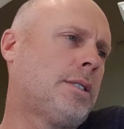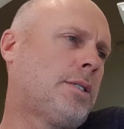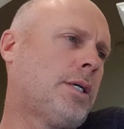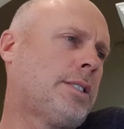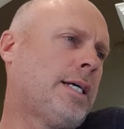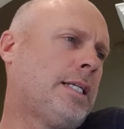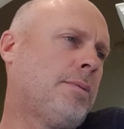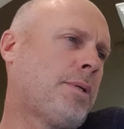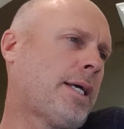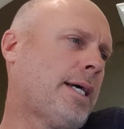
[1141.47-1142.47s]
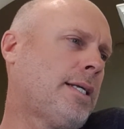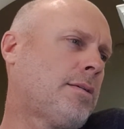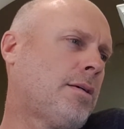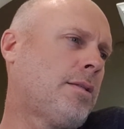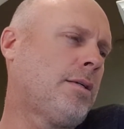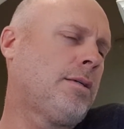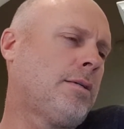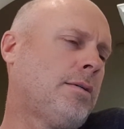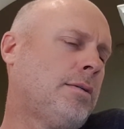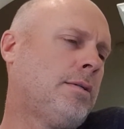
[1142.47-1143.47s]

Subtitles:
a titanium case, I think.